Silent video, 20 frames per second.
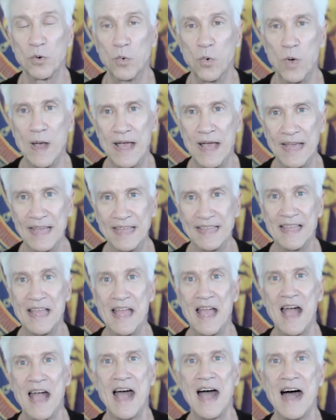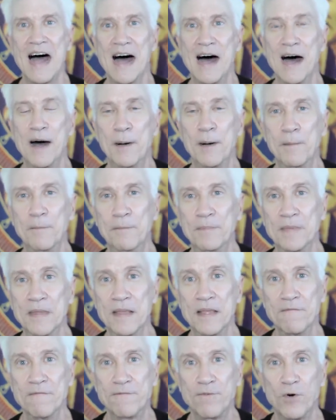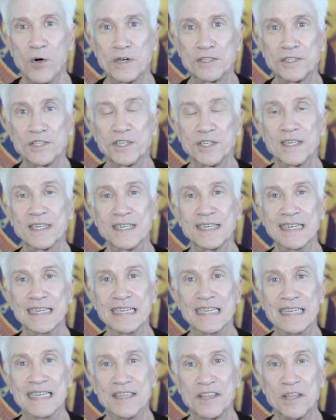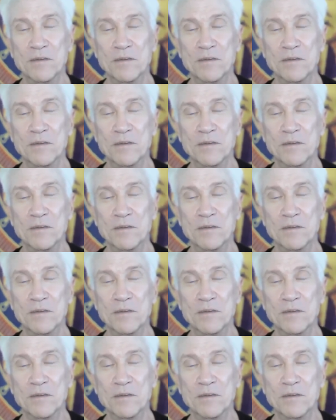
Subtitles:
away. Fortunately,